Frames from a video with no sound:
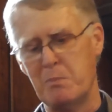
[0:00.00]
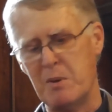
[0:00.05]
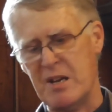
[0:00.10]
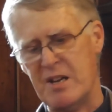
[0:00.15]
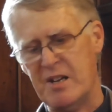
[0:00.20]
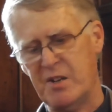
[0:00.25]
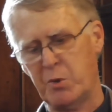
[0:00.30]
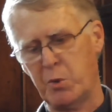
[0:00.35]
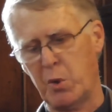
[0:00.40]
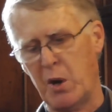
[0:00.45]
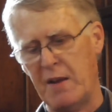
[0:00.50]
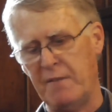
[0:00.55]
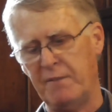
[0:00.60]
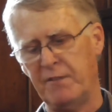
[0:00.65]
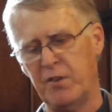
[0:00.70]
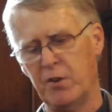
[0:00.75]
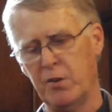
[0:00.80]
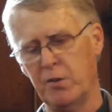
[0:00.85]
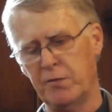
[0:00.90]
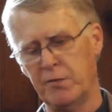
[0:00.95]
Be
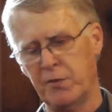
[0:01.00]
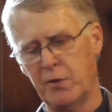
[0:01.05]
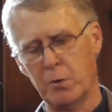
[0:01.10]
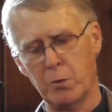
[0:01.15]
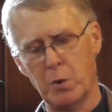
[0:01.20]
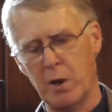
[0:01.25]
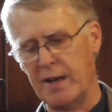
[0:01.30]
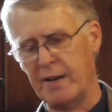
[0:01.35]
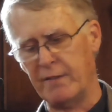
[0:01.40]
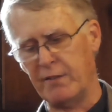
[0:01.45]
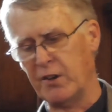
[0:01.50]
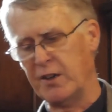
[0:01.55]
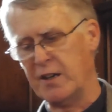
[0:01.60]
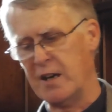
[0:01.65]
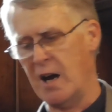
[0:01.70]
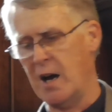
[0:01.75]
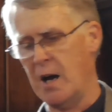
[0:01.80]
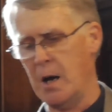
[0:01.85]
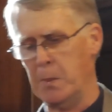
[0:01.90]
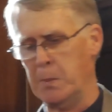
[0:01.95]
grateful for whatever
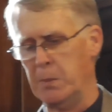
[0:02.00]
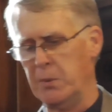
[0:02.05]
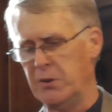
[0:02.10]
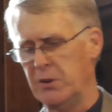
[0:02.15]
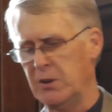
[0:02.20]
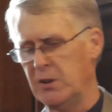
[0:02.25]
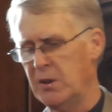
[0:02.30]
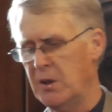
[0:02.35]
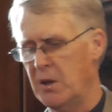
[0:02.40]
comes,